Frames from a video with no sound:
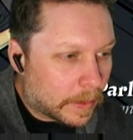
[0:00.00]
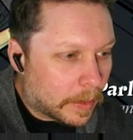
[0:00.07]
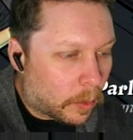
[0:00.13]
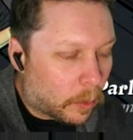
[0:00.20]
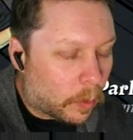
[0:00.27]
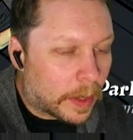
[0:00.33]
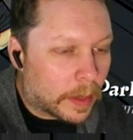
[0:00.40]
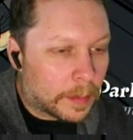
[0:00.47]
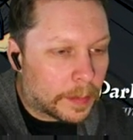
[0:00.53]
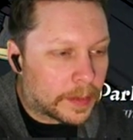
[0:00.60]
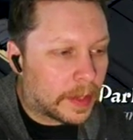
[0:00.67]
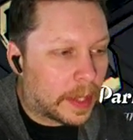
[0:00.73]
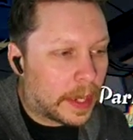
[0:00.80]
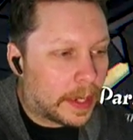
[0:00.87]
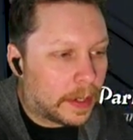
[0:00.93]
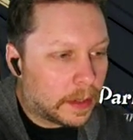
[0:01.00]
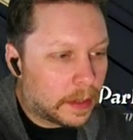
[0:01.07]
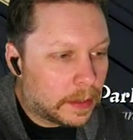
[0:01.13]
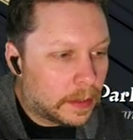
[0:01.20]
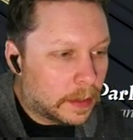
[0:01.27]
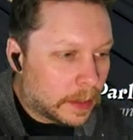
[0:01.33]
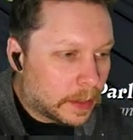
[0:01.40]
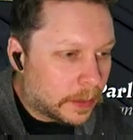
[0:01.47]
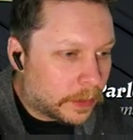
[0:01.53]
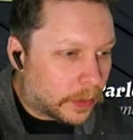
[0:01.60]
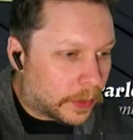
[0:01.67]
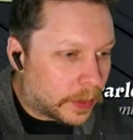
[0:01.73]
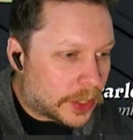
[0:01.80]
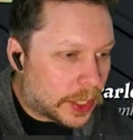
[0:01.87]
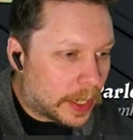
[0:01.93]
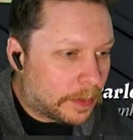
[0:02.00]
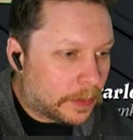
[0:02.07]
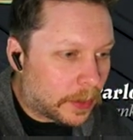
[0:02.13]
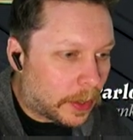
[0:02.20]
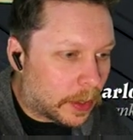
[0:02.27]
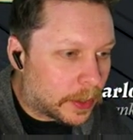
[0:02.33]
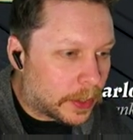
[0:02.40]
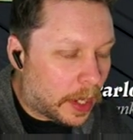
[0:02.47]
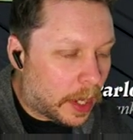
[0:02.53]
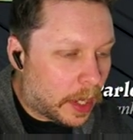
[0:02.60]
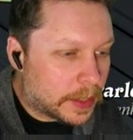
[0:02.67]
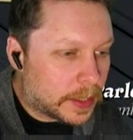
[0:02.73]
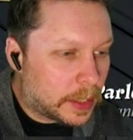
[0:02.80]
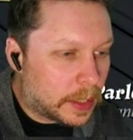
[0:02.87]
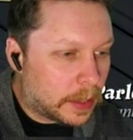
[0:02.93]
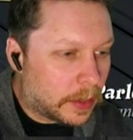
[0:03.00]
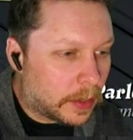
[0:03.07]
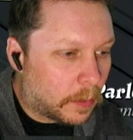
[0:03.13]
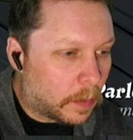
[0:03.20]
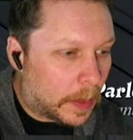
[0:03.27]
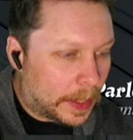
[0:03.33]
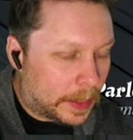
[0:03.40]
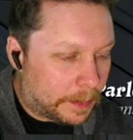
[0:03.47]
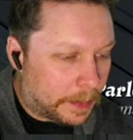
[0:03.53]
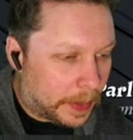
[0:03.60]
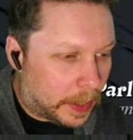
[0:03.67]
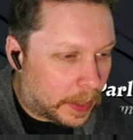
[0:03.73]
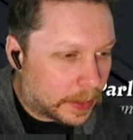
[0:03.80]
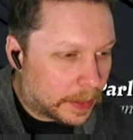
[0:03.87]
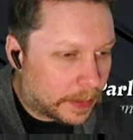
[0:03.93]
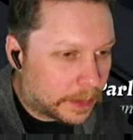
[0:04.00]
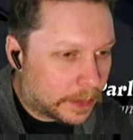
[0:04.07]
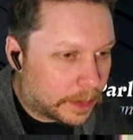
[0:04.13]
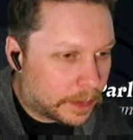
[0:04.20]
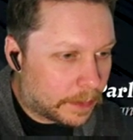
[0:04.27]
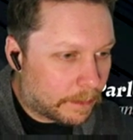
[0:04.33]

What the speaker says: One of them is lying. So the gems are not in the white box.